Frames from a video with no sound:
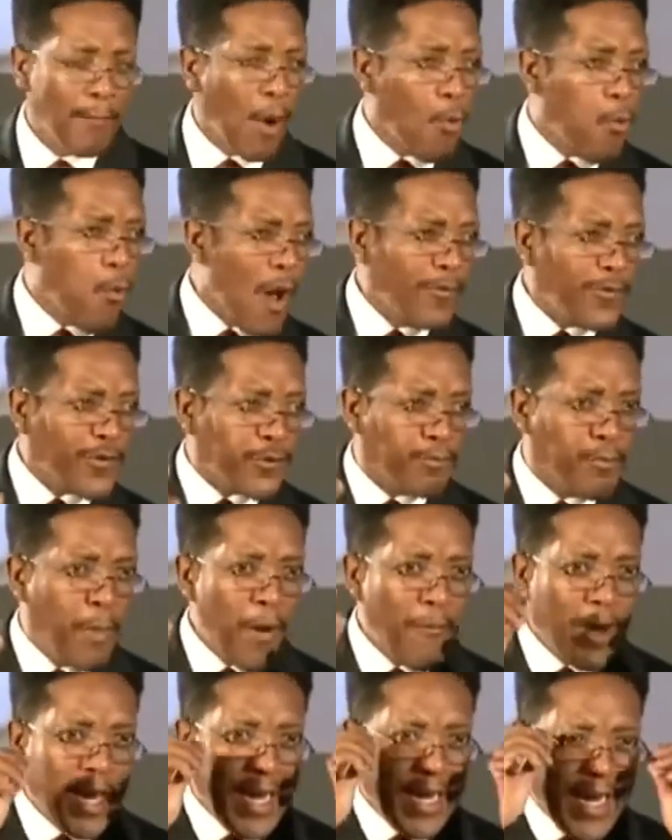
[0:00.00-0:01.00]
But what
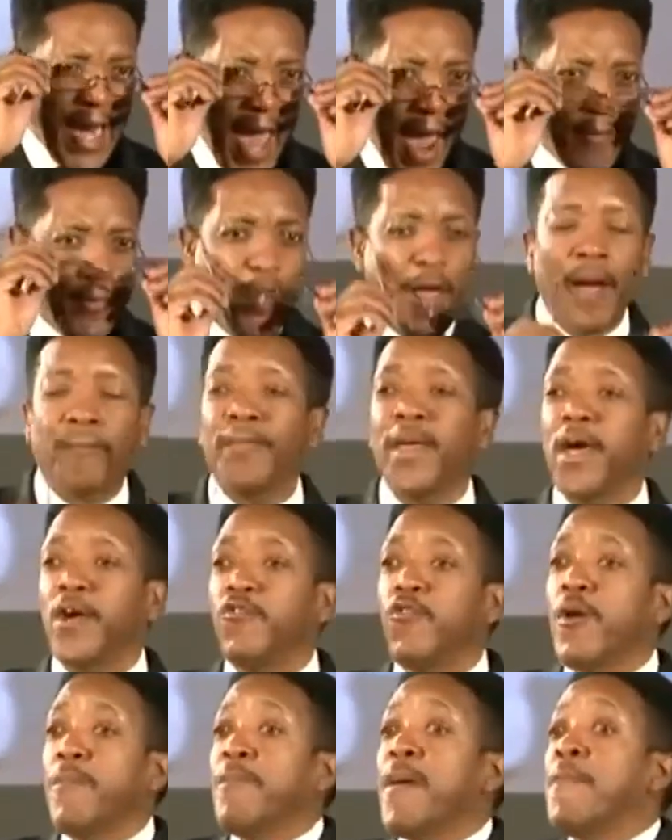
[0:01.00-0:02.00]
spirit led them?
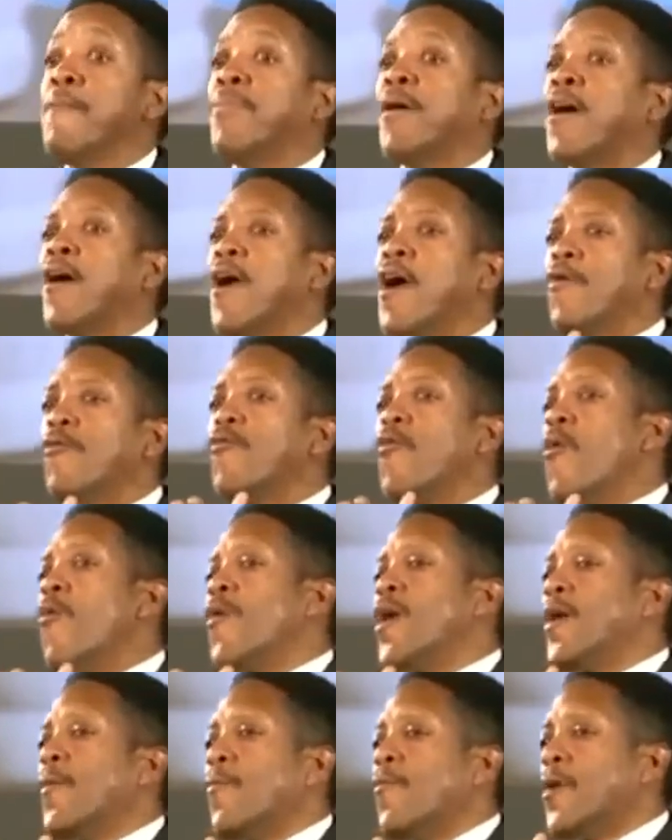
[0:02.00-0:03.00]
Remember
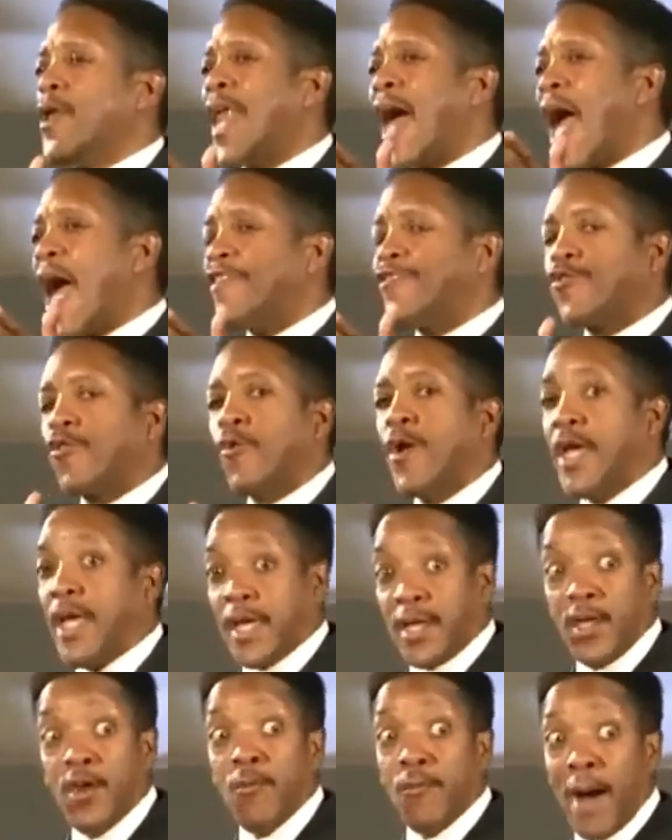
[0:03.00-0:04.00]
when we last
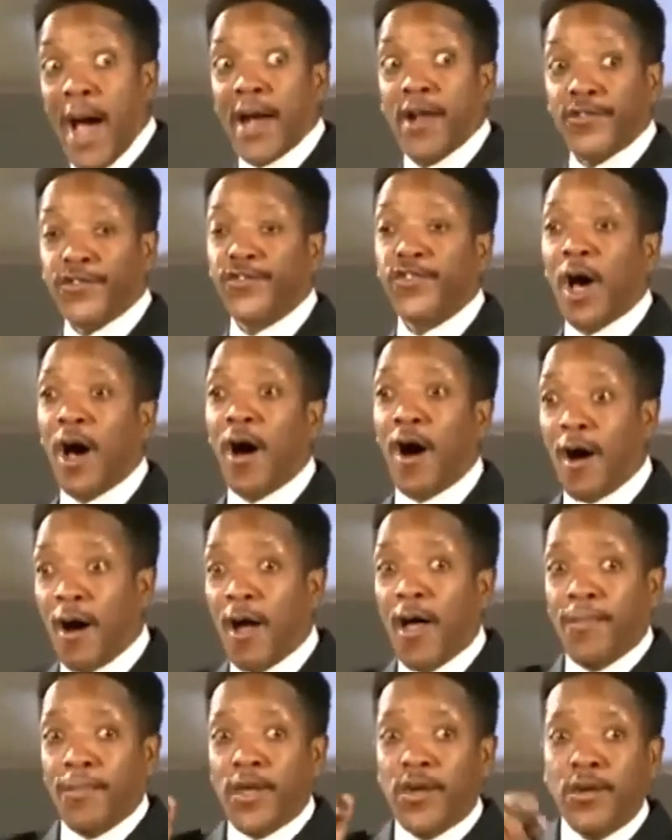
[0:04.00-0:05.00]
week you might have
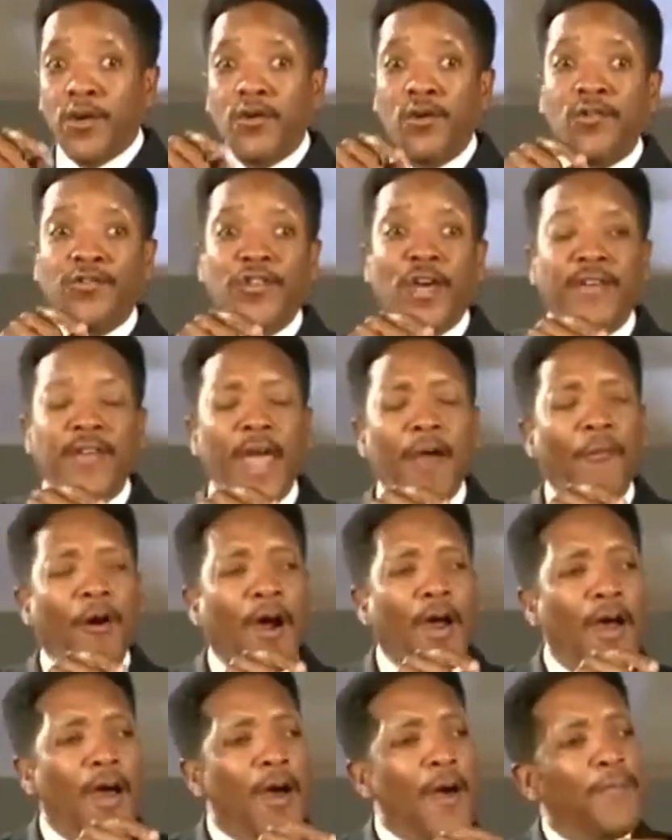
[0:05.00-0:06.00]
saw in the news that they
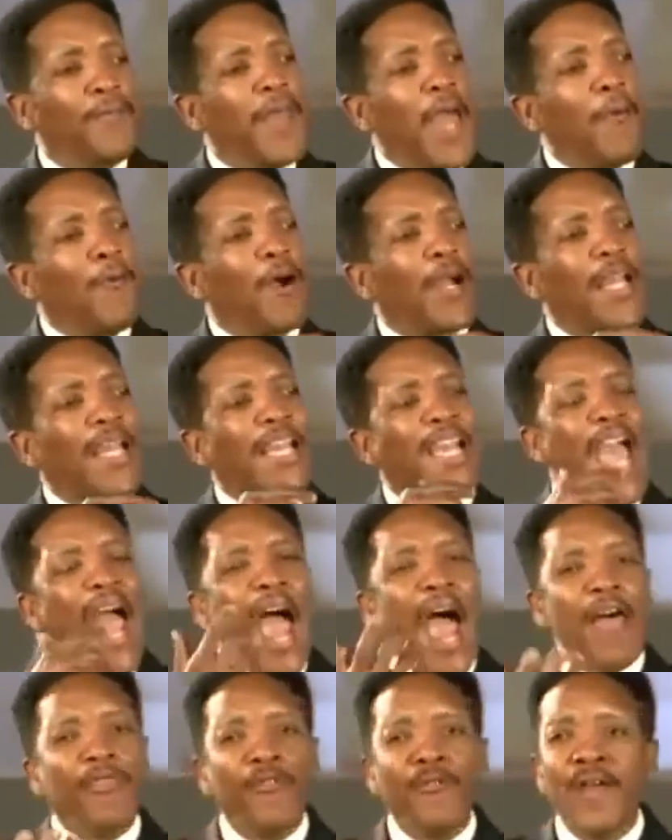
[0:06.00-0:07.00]
were they were
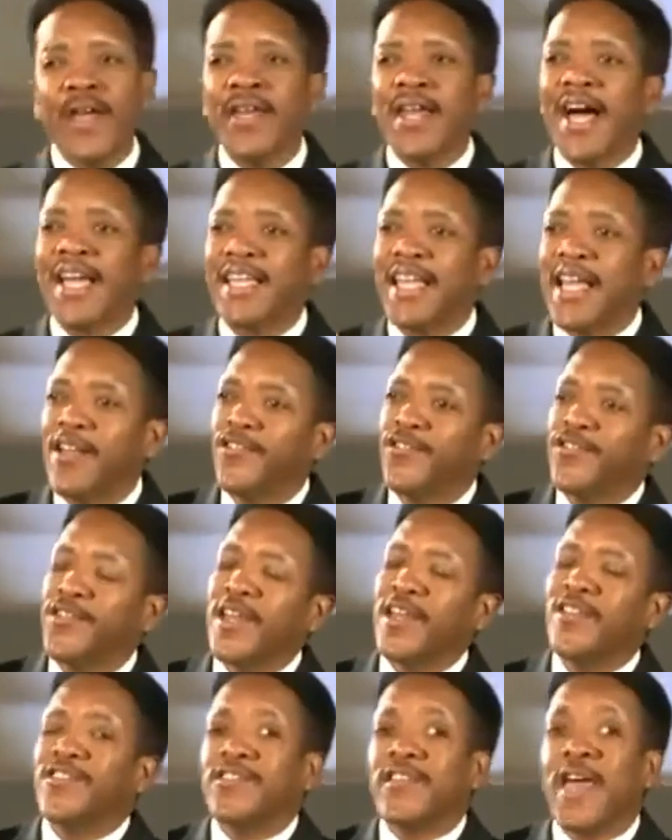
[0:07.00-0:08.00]
gathering
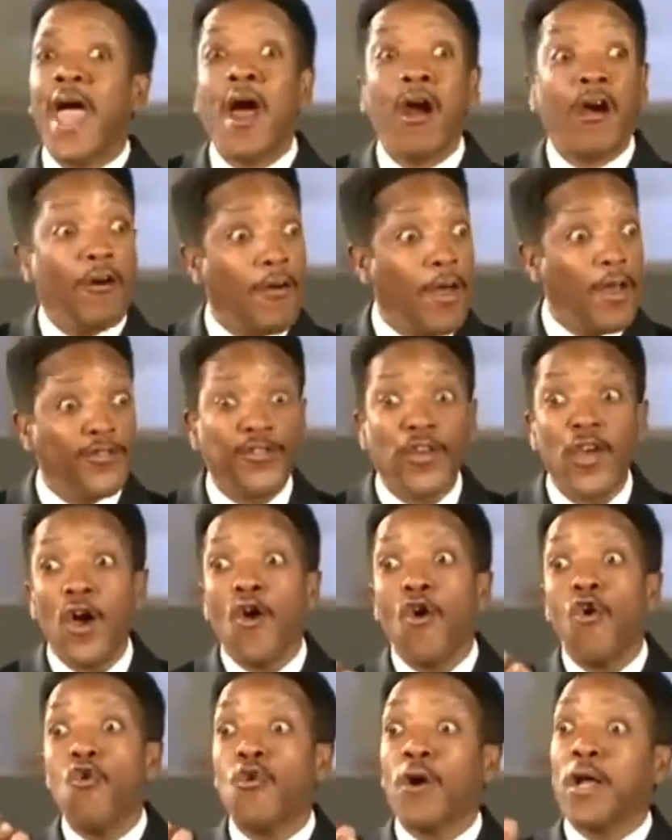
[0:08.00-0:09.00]
against these terrorists
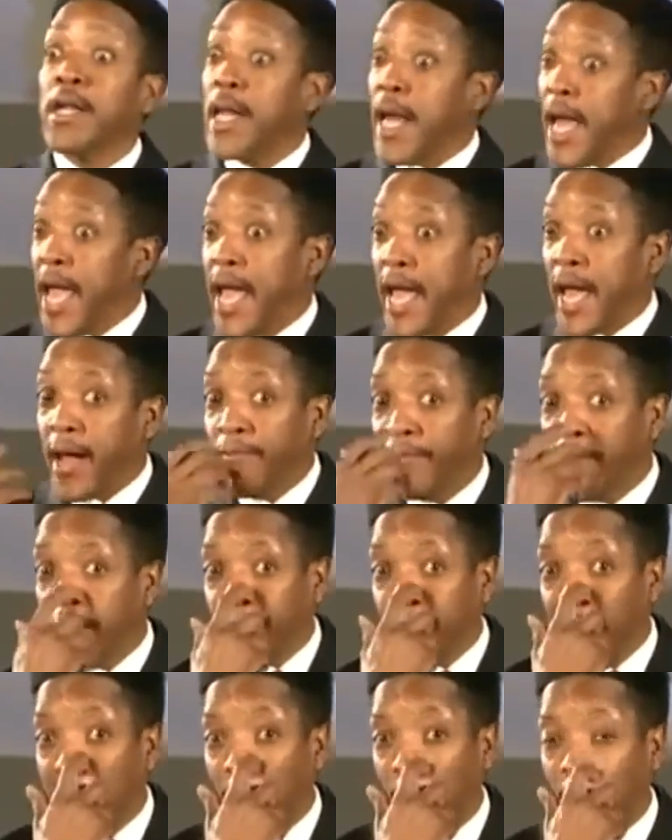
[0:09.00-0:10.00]
who claimed
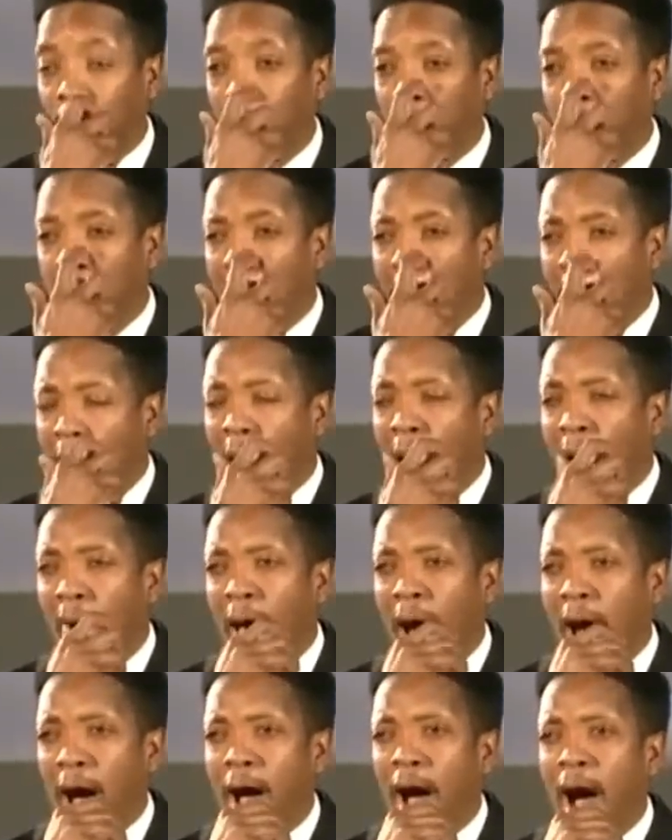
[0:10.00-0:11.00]
that they were
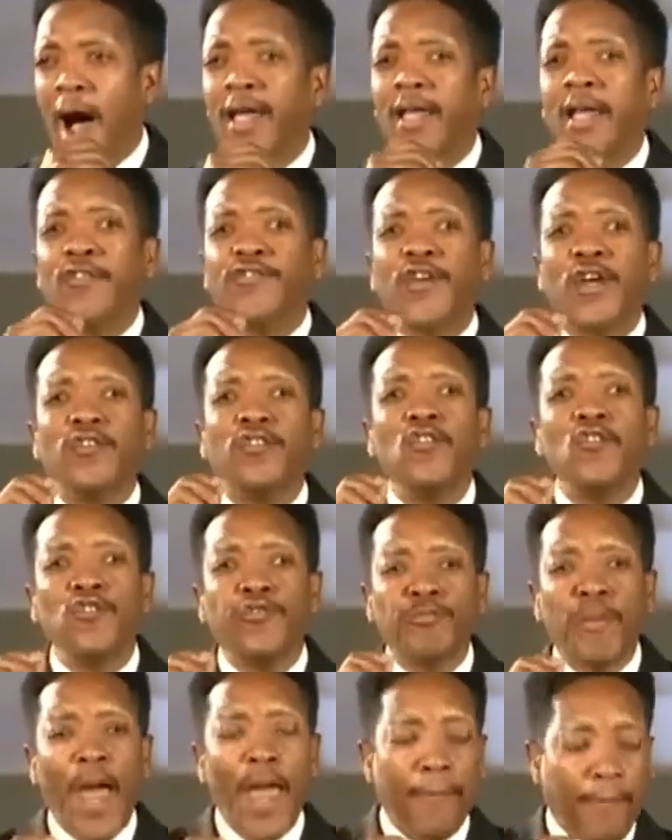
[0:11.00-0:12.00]
uh, against a
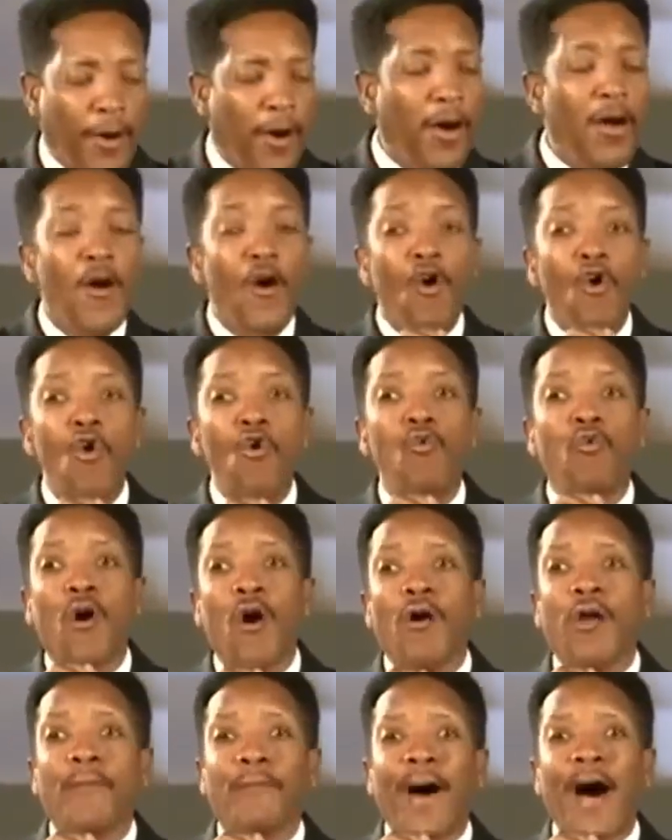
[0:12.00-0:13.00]
newspaper who
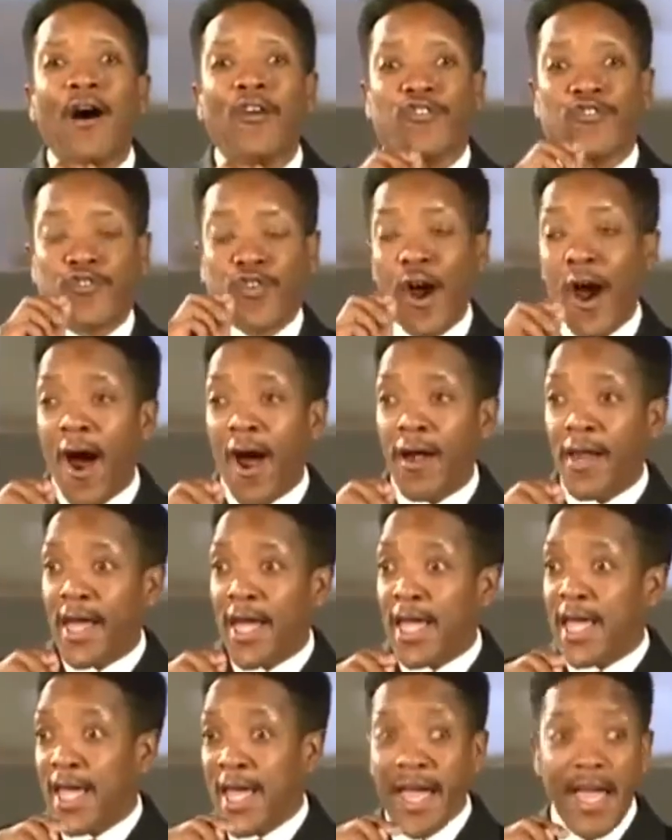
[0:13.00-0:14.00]
wrote about
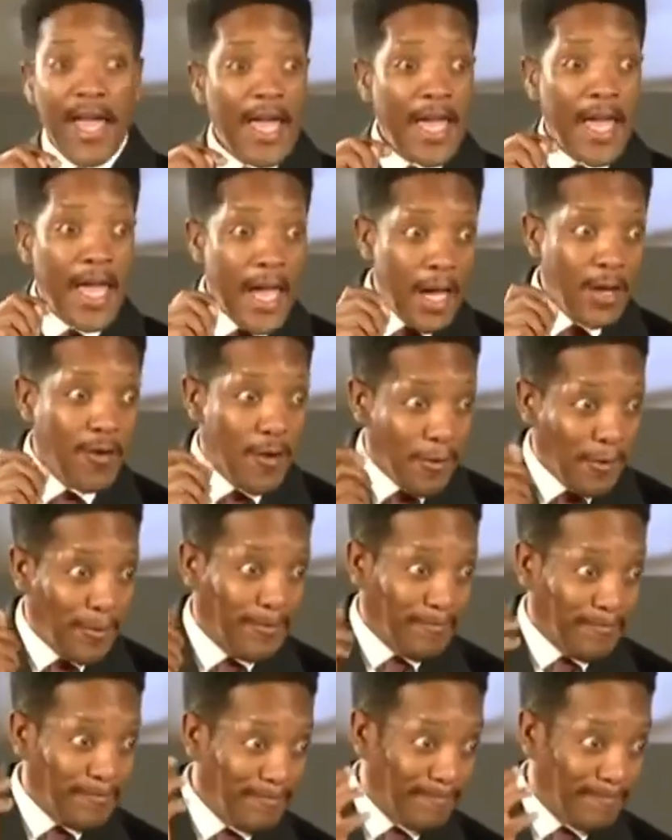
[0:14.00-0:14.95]
Charlie Hebdo.